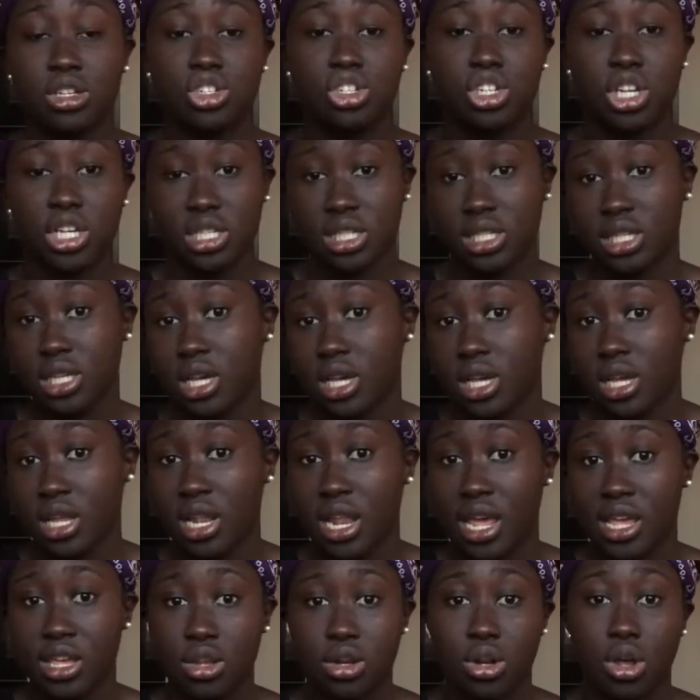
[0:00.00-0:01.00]
Just to
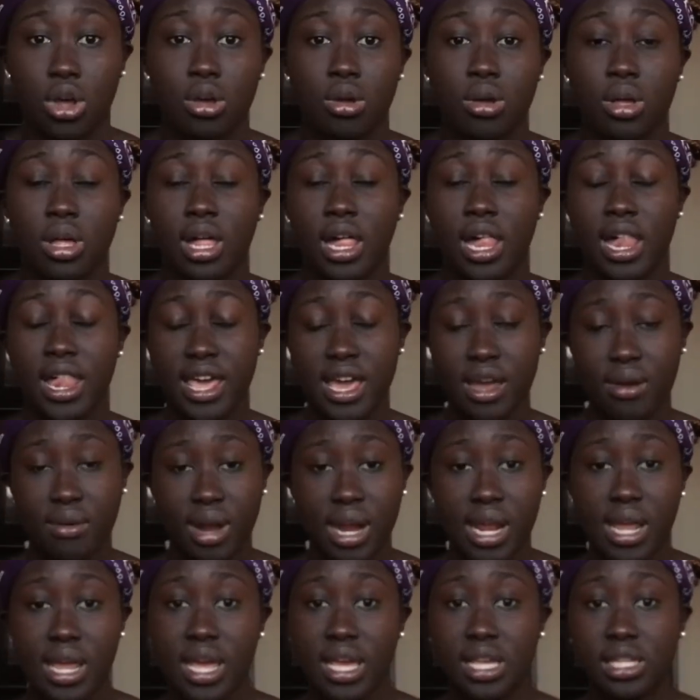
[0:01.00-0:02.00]
let you know,
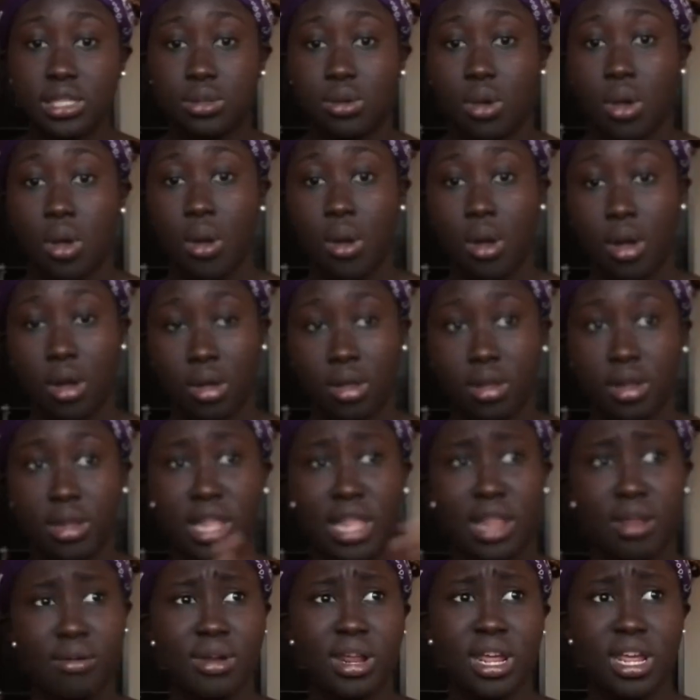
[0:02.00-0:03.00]
clearing is
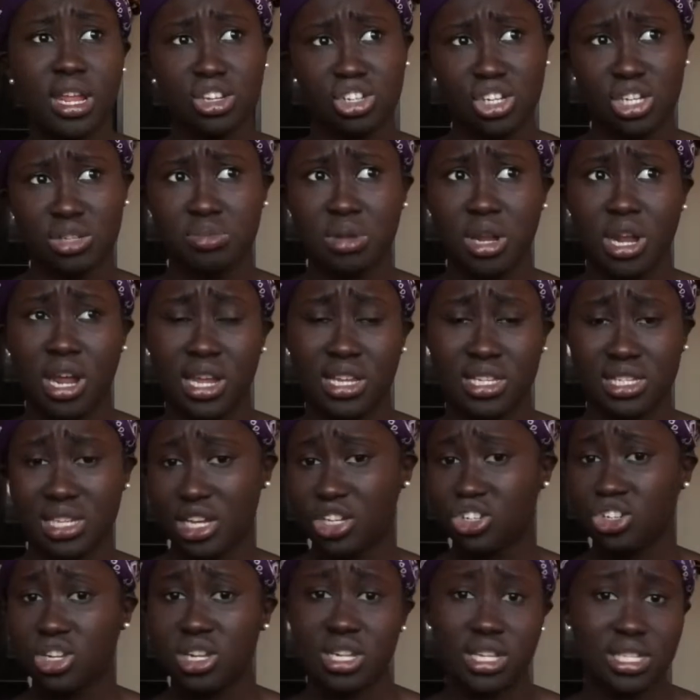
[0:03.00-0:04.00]
clearing and adjustment are
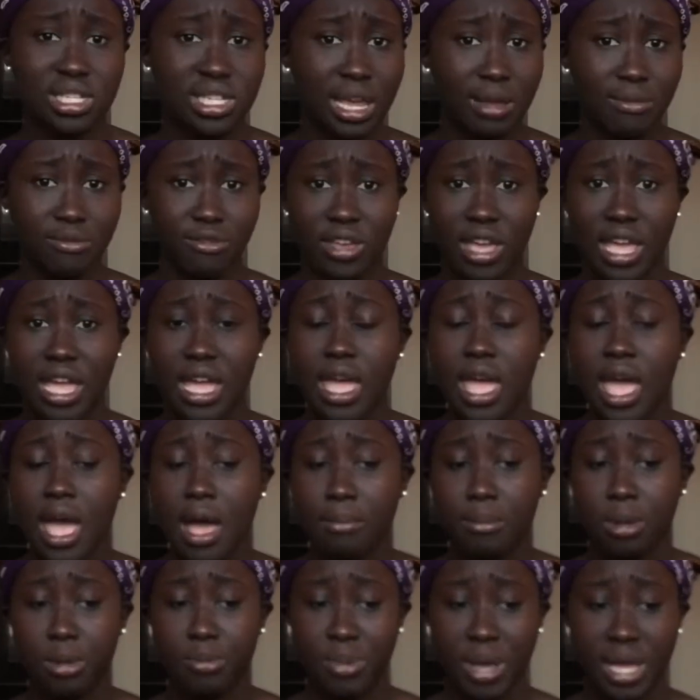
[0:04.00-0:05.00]
essentially the same thing,
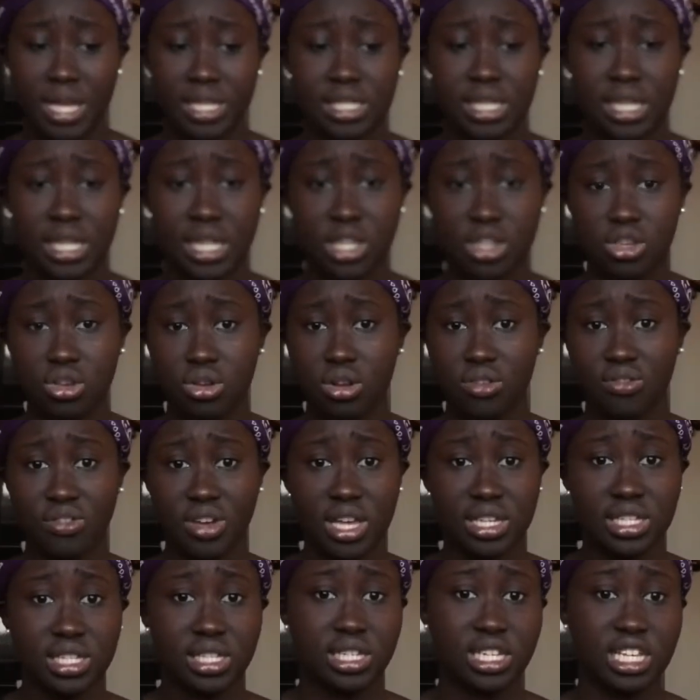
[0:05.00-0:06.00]
but basically
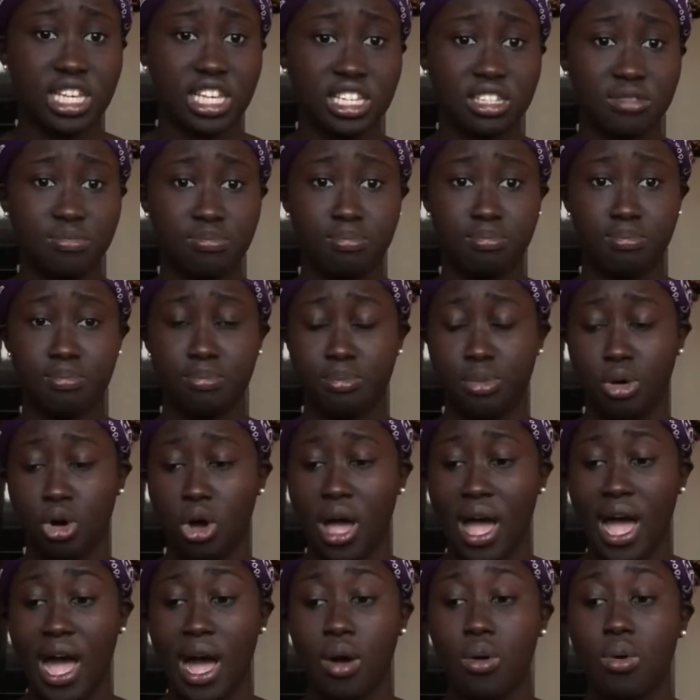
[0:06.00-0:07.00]
universities
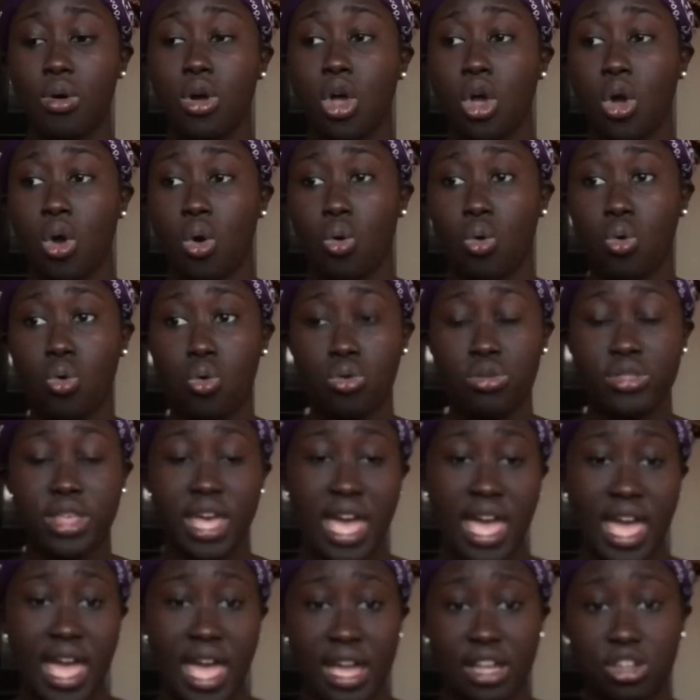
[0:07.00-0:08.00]
put out all
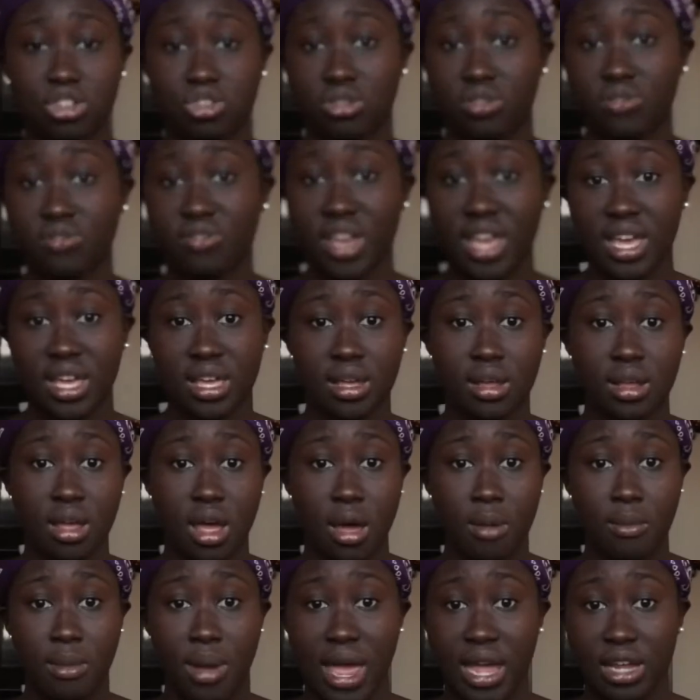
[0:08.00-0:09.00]
their extra vac
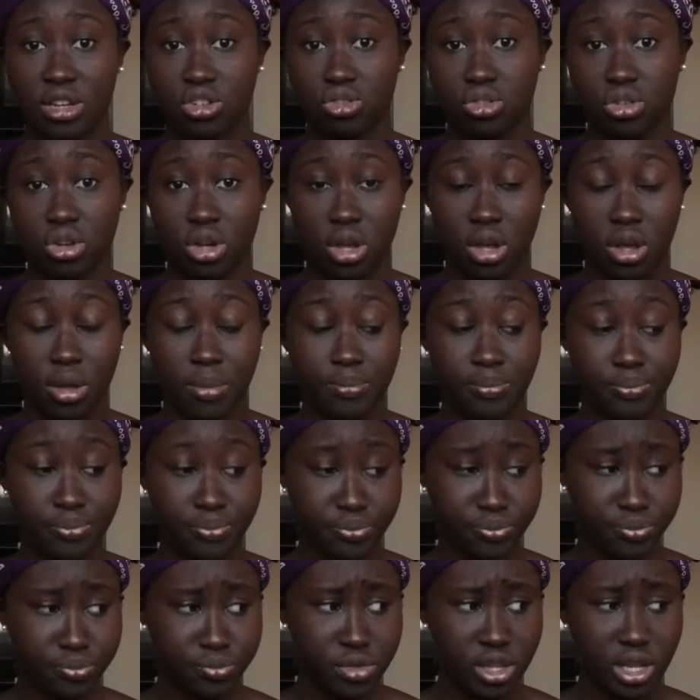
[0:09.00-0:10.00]
um, extra
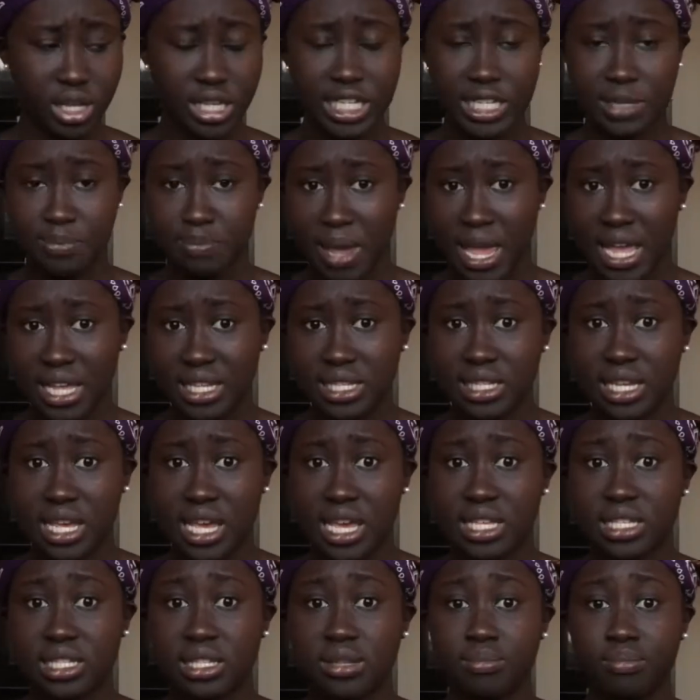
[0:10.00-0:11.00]

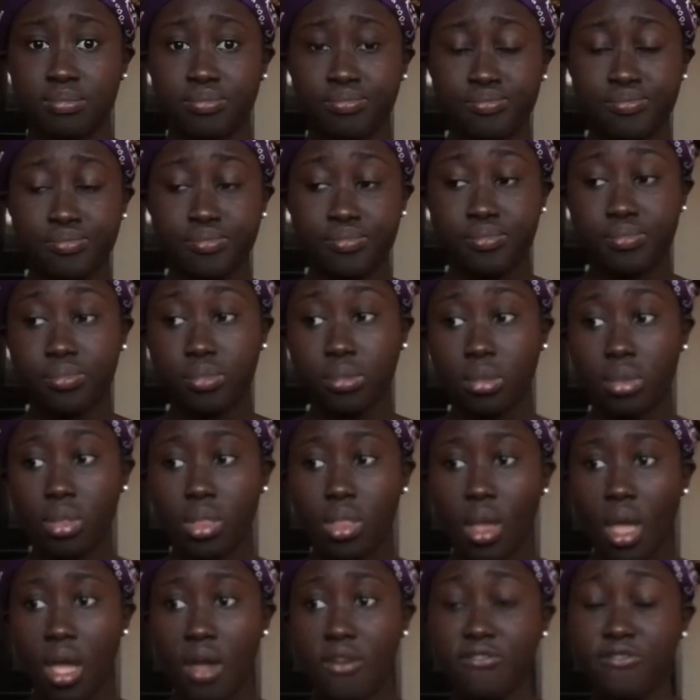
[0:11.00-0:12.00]
spaces
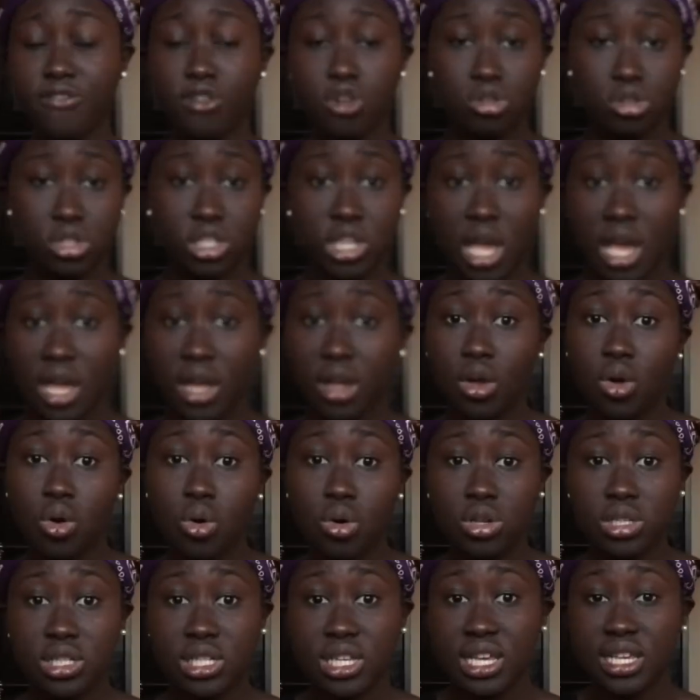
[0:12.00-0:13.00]
for certain
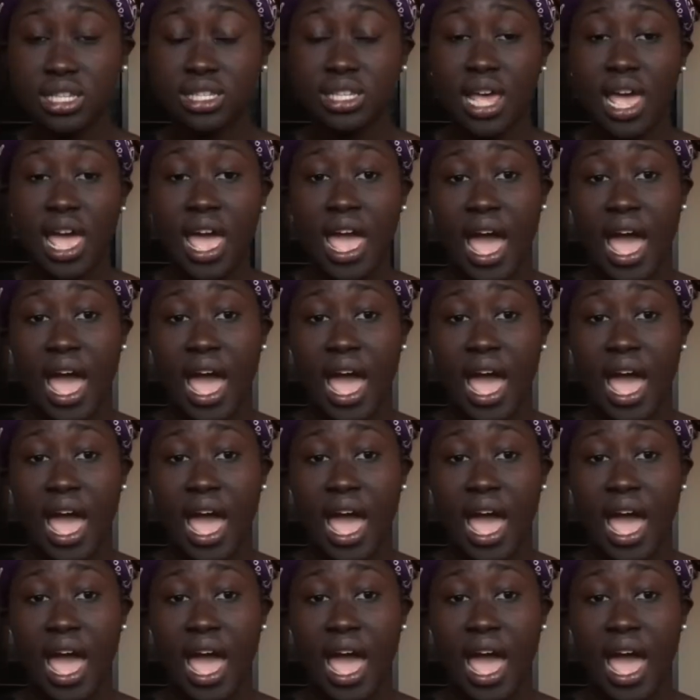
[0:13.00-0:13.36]
courses,